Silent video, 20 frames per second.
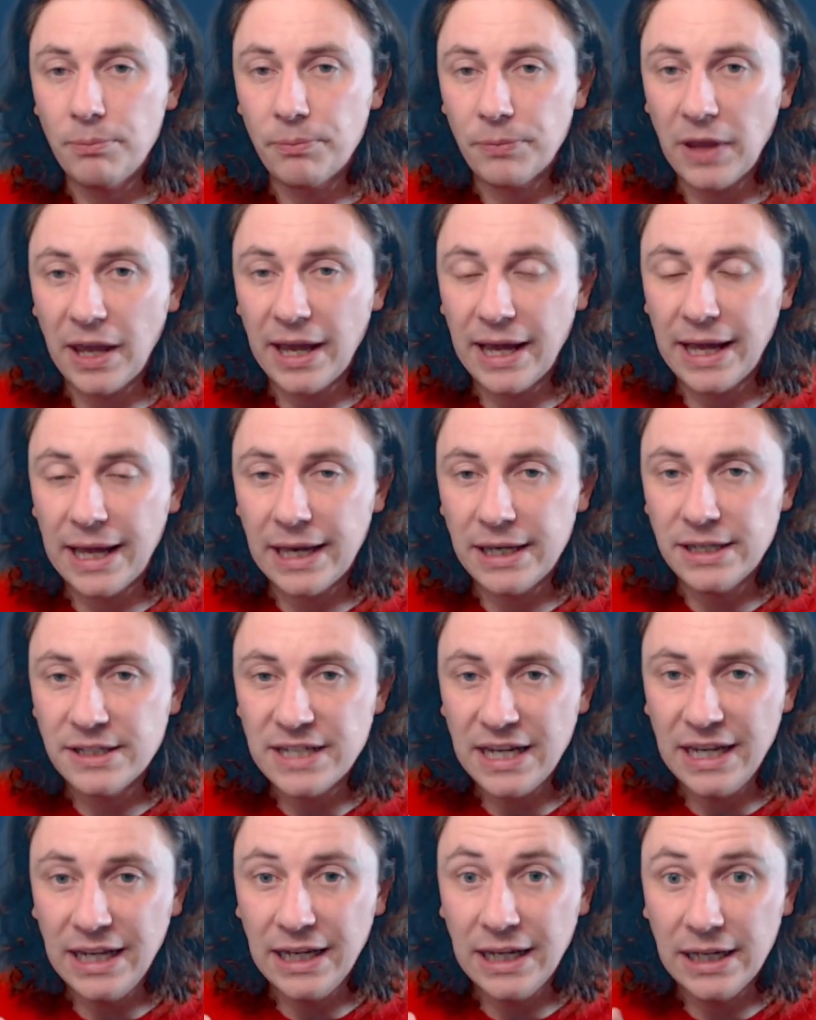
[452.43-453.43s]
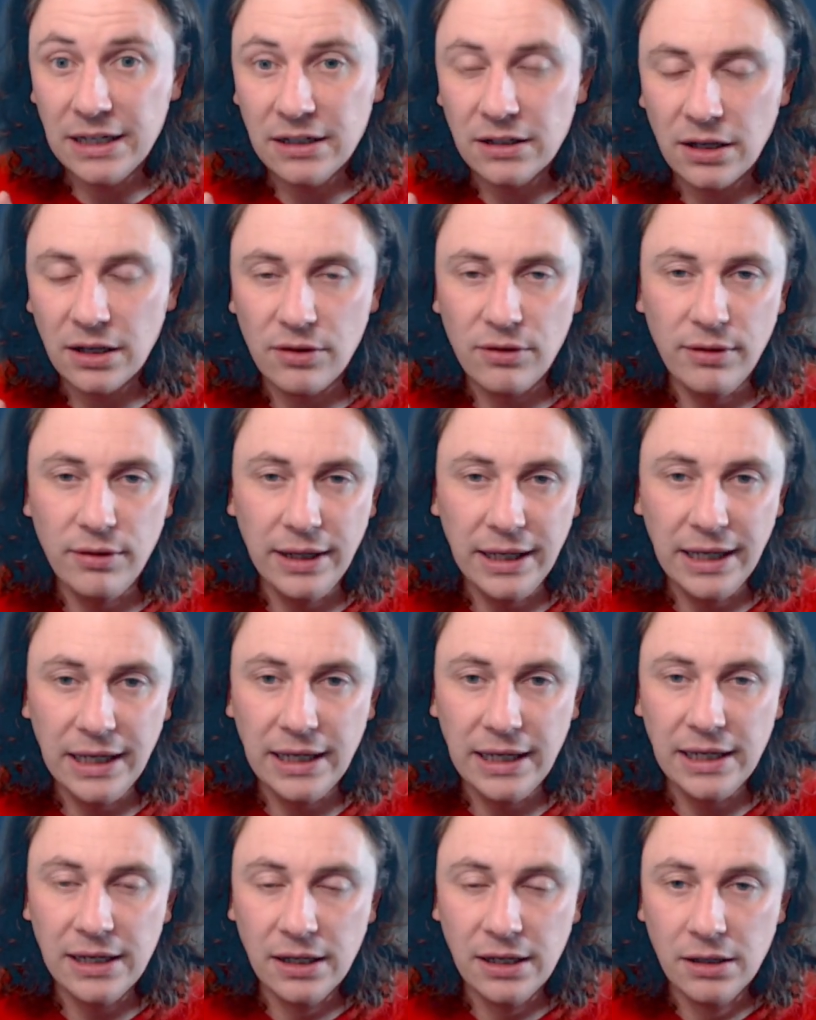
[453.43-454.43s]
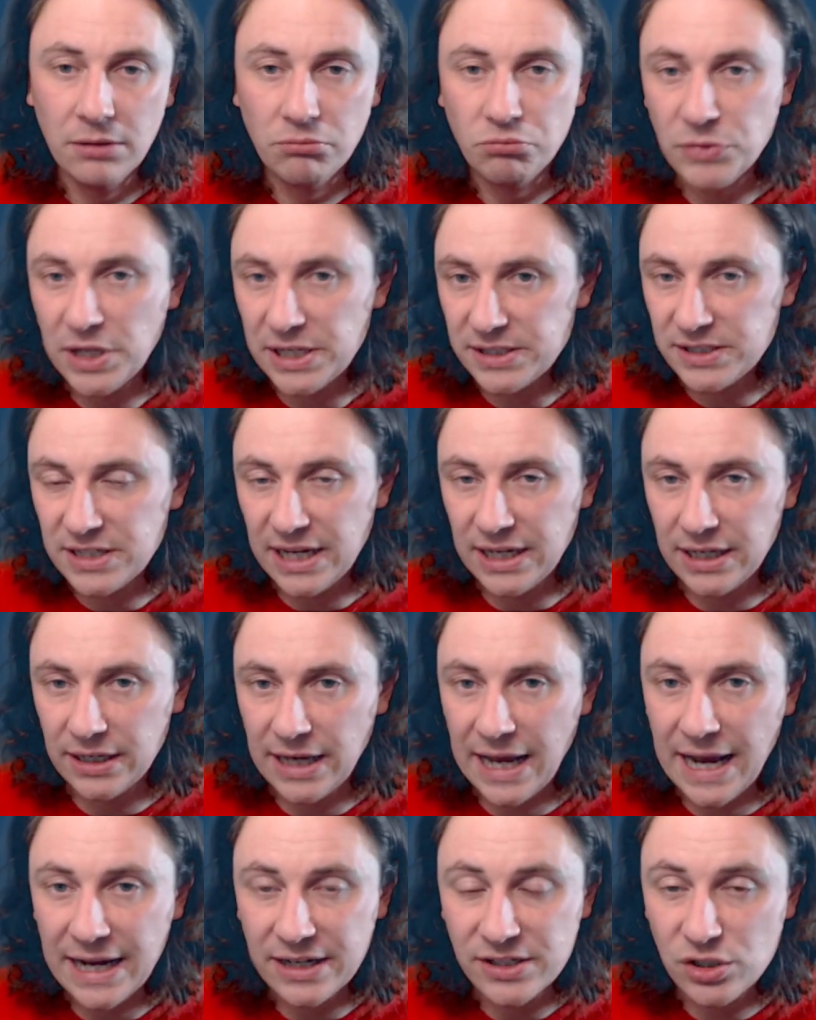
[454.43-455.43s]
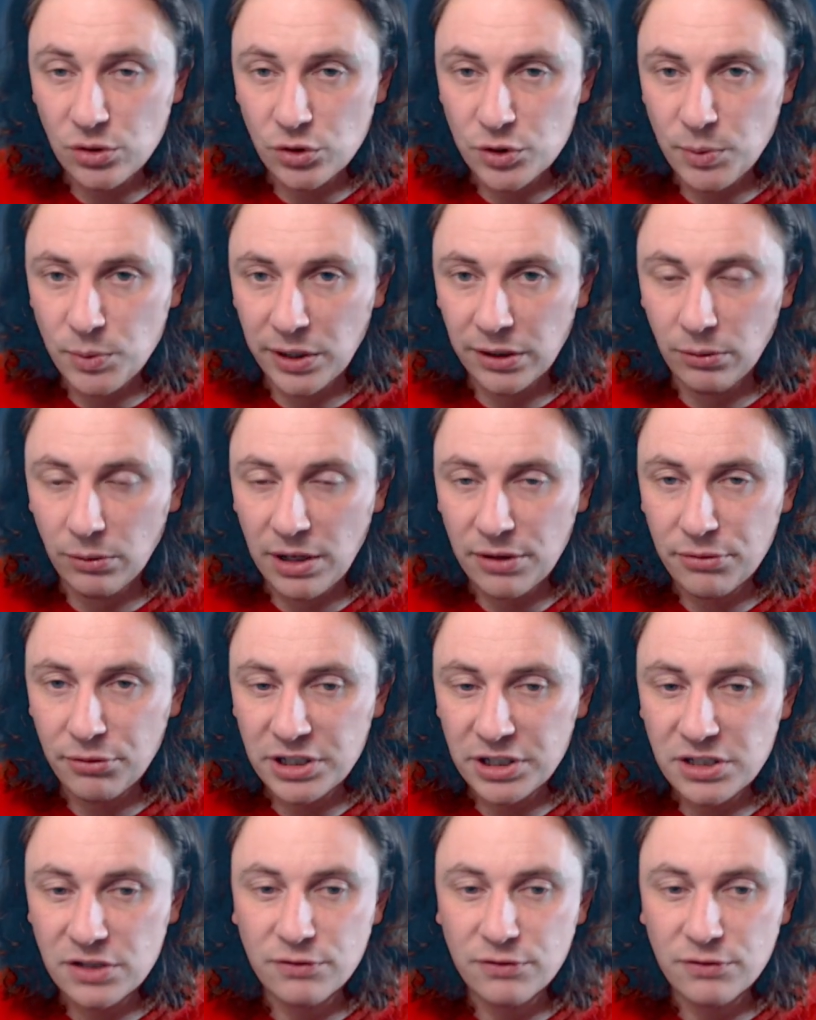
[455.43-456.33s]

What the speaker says: And in the, let's take axial spondyloarthritis,